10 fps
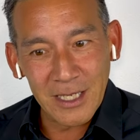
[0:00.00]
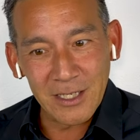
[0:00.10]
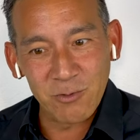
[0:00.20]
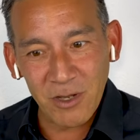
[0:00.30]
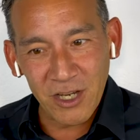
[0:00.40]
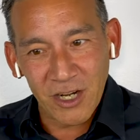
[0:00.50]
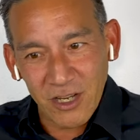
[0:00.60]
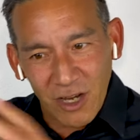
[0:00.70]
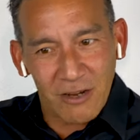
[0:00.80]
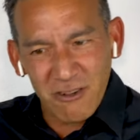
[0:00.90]
Is when you're
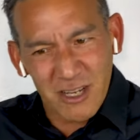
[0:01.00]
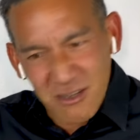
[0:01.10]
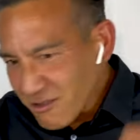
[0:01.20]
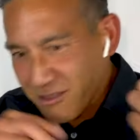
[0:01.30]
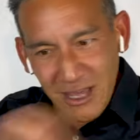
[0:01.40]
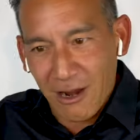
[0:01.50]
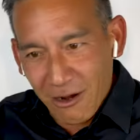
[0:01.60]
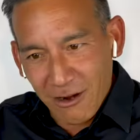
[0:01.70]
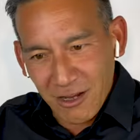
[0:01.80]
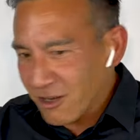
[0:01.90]
there
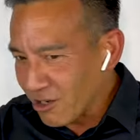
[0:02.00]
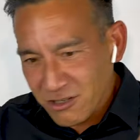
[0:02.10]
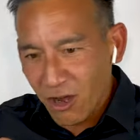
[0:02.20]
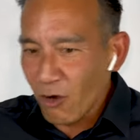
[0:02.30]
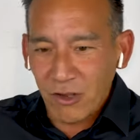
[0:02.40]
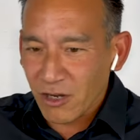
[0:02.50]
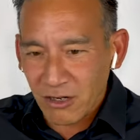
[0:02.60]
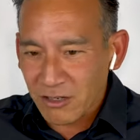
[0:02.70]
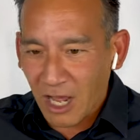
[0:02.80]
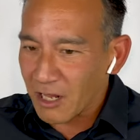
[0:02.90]
and you know
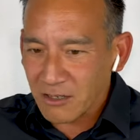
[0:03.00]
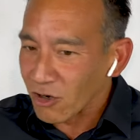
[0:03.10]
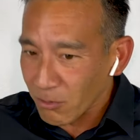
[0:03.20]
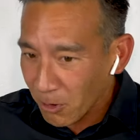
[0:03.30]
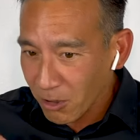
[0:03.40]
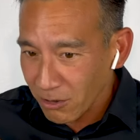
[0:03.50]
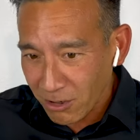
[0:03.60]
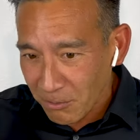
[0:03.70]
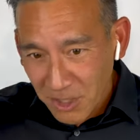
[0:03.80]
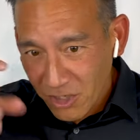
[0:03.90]
you're not normal. Or
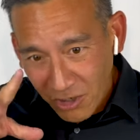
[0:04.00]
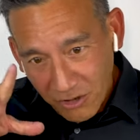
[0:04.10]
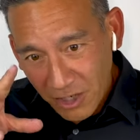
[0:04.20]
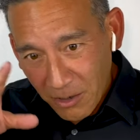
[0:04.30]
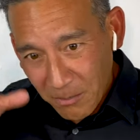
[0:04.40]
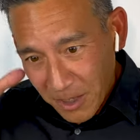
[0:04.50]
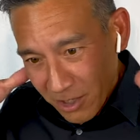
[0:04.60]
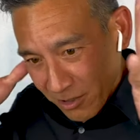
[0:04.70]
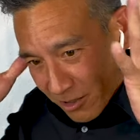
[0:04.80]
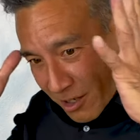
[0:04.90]
I mean, you're there, but
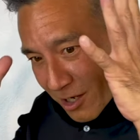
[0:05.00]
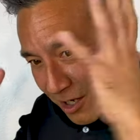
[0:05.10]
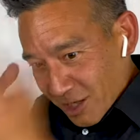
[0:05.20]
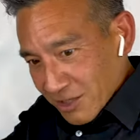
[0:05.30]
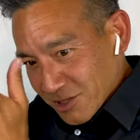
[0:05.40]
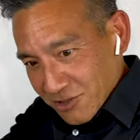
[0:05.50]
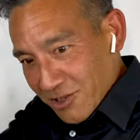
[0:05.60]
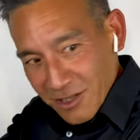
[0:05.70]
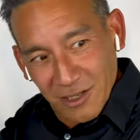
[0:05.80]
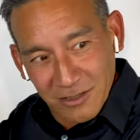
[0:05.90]
you're
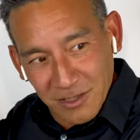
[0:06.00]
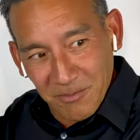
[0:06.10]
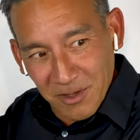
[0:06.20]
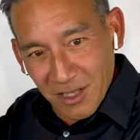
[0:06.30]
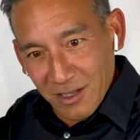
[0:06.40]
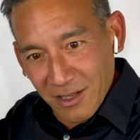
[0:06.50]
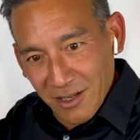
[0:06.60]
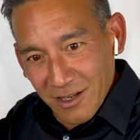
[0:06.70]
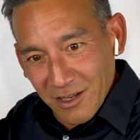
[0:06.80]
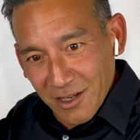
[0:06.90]
concentrating on something,
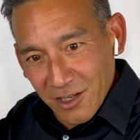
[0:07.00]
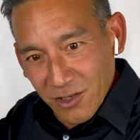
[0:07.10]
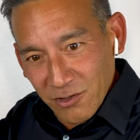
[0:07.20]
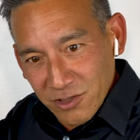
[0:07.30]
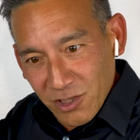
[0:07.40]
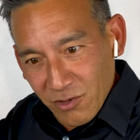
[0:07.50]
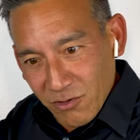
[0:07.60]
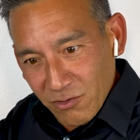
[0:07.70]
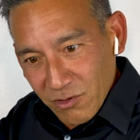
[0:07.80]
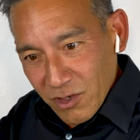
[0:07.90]
you know,
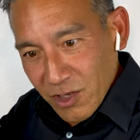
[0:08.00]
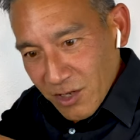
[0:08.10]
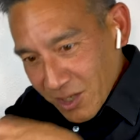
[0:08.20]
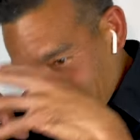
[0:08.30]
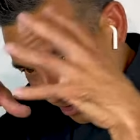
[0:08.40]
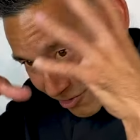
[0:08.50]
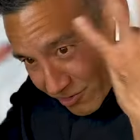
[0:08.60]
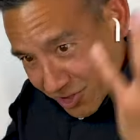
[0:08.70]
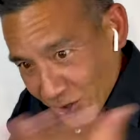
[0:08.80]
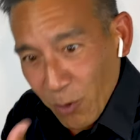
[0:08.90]
so you're
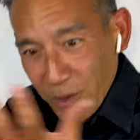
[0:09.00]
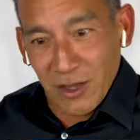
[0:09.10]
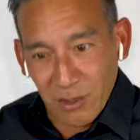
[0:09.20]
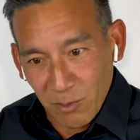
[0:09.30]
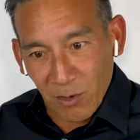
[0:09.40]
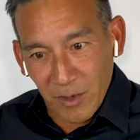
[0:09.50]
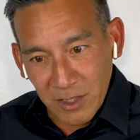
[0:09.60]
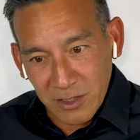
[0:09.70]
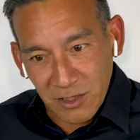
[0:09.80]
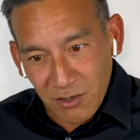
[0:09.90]
so in the
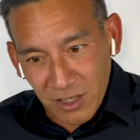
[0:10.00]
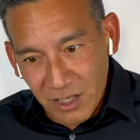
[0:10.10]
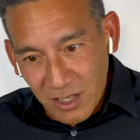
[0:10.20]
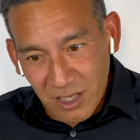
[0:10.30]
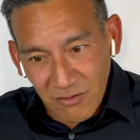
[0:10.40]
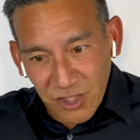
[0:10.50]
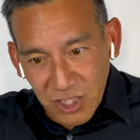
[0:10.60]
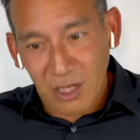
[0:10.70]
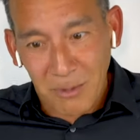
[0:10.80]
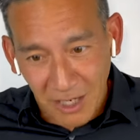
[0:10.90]
moment, you don't give a
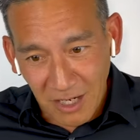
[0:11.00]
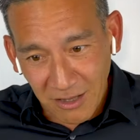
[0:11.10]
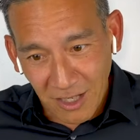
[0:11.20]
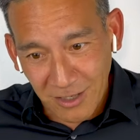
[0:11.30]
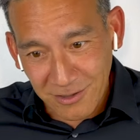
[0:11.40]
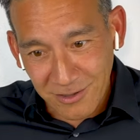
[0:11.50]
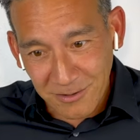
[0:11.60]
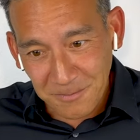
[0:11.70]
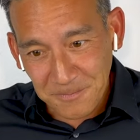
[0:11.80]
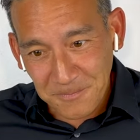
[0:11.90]
shit about anything else.
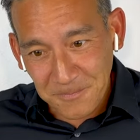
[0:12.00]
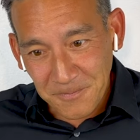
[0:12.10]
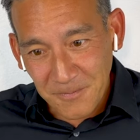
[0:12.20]
Yeah.